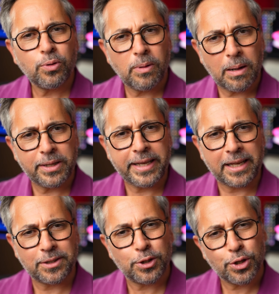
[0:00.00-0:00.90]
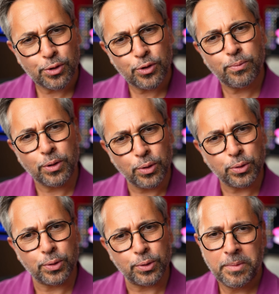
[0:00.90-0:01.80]
probably yes, through
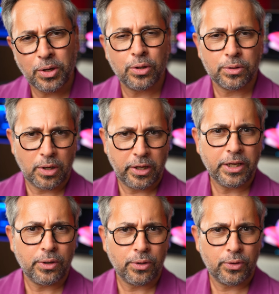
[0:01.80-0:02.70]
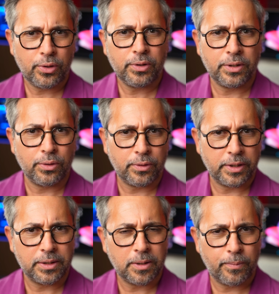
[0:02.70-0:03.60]
Bluetooth, because Hero 13
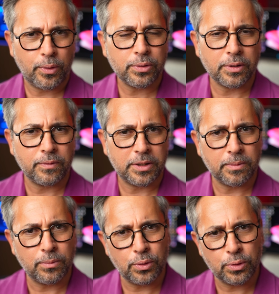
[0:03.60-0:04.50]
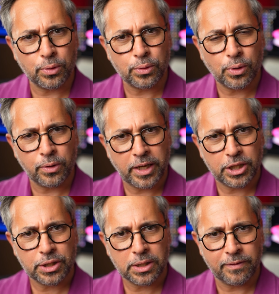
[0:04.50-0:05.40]
already supported with the Bluetooth
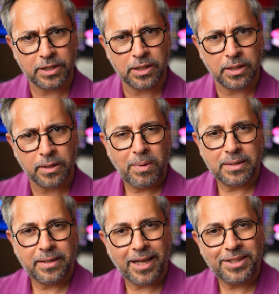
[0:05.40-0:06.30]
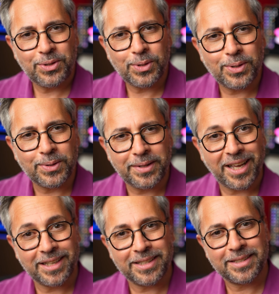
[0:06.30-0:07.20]
connectivity. But can you
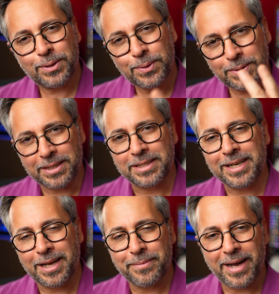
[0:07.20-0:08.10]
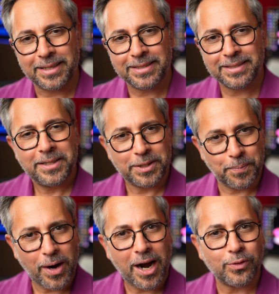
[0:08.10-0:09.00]
connect to DJI mics? The
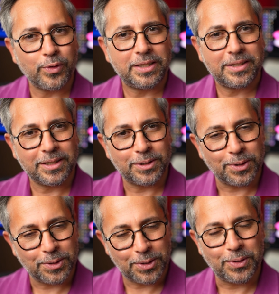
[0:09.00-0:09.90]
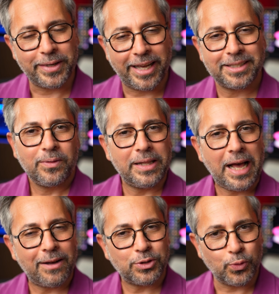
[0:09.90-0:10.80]
part we still don't know yet. We'll
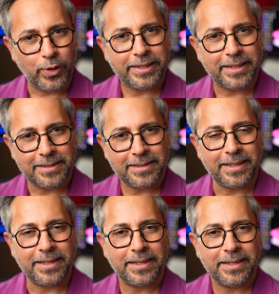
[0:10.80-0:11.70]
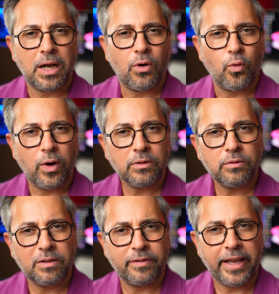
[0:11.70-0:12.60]
have to wait and see. Now, when
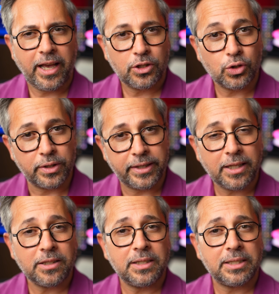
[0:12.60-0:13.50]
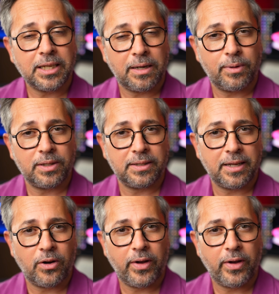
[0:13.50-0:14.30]
will we actually get these cameras in our